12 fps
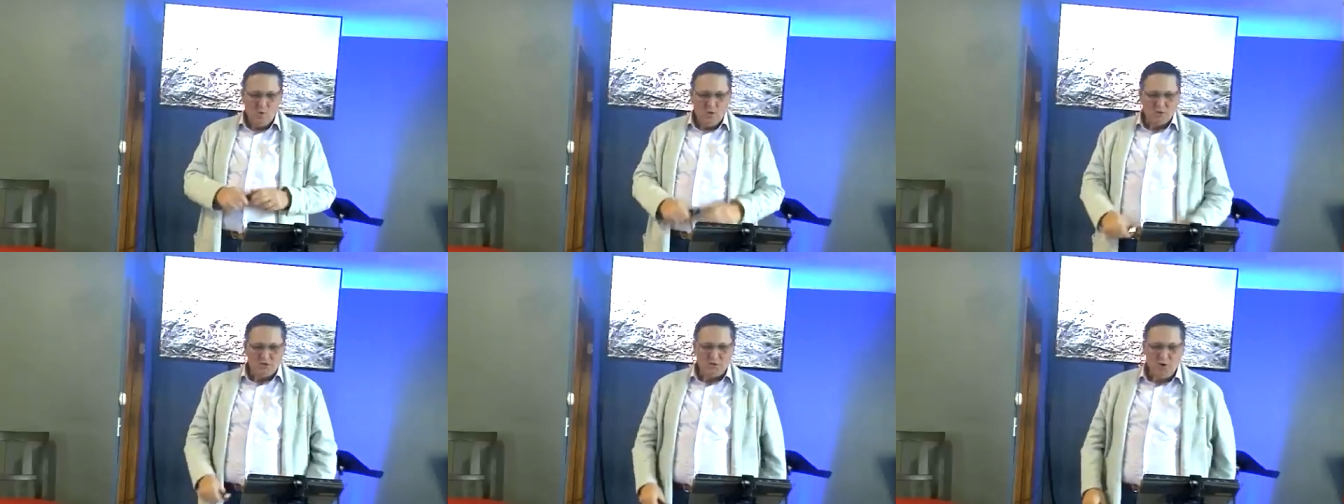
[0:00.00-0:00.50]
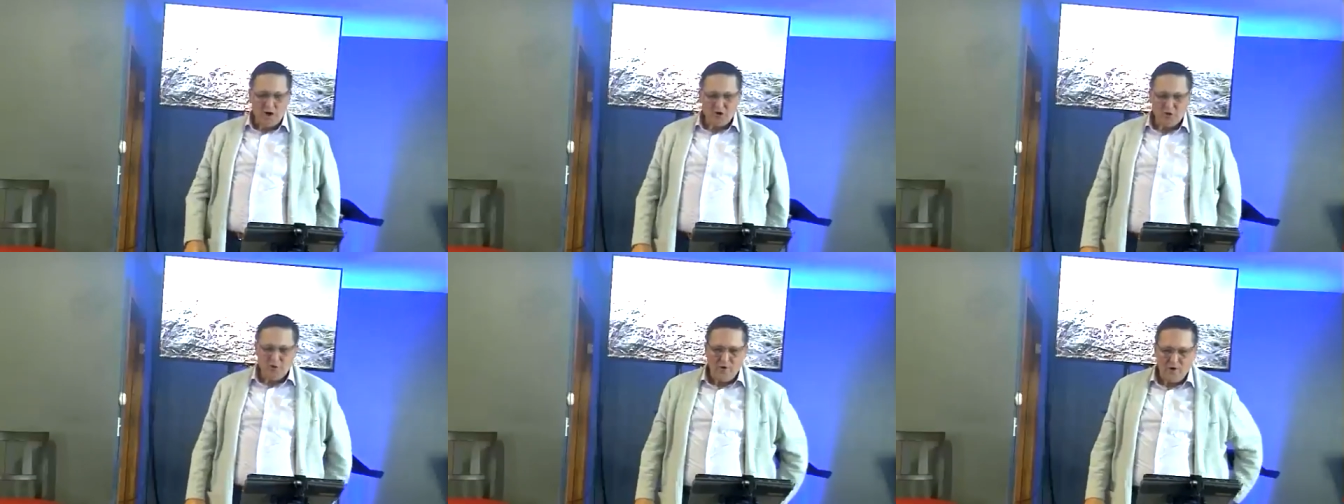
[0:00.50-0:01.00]
We'll
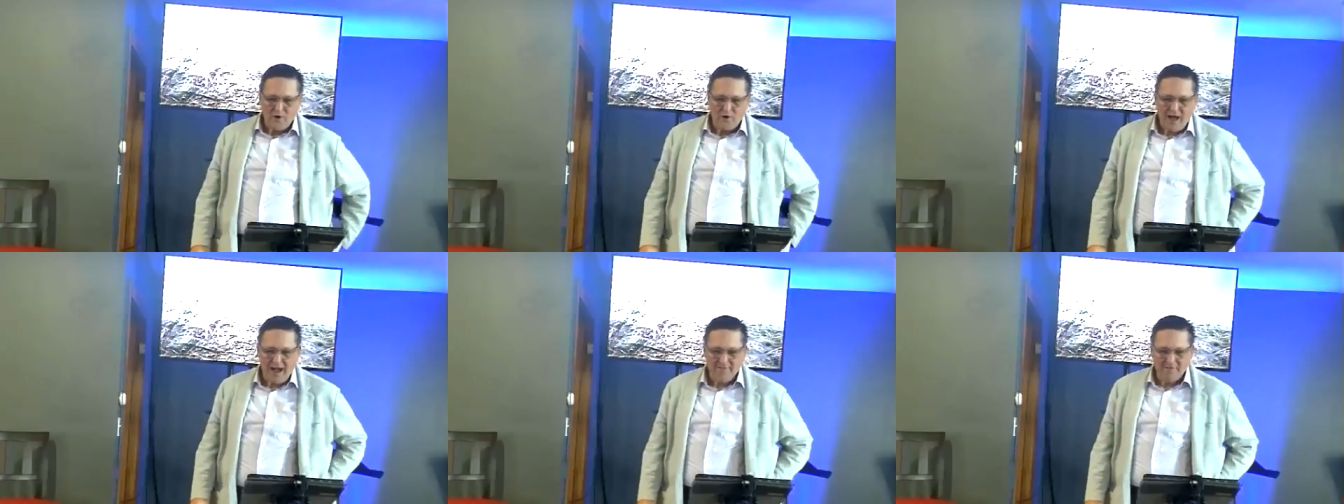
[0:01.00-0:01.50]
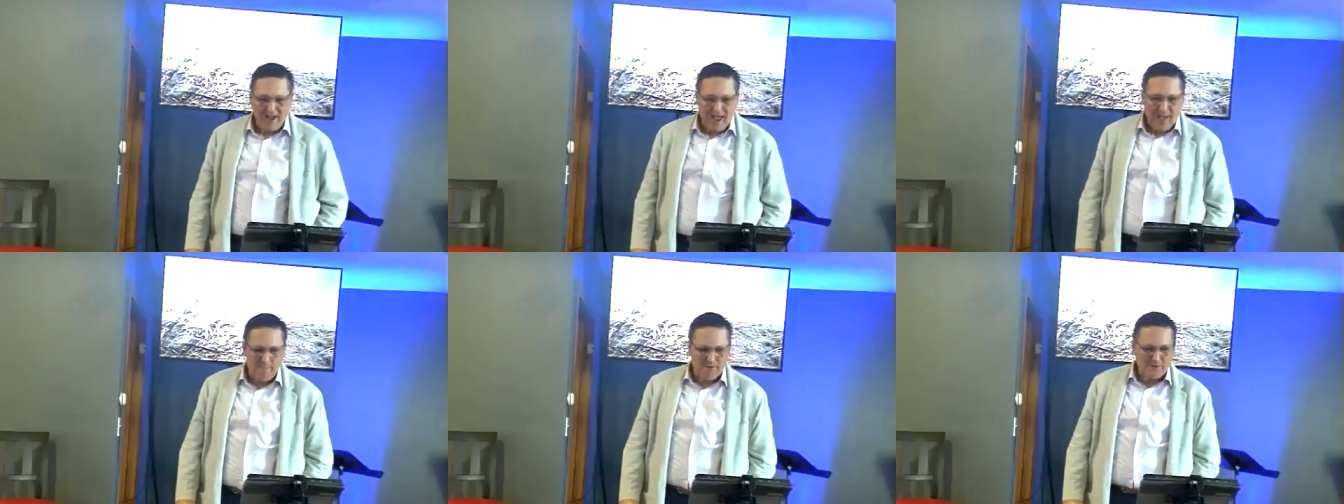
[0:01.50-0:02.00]
structure our lives and
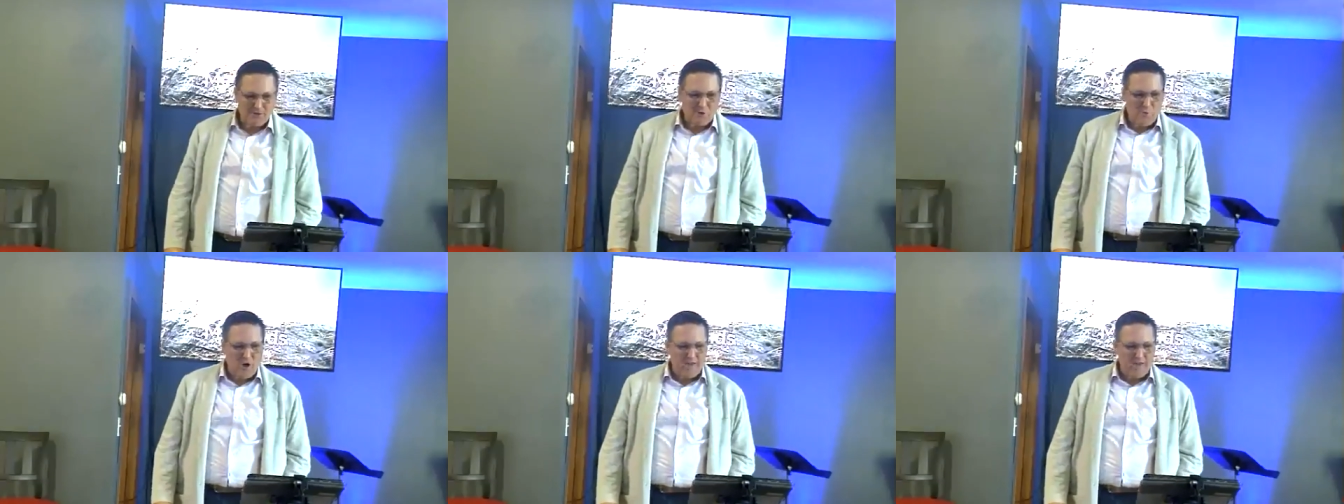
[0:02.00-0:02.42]
habits in a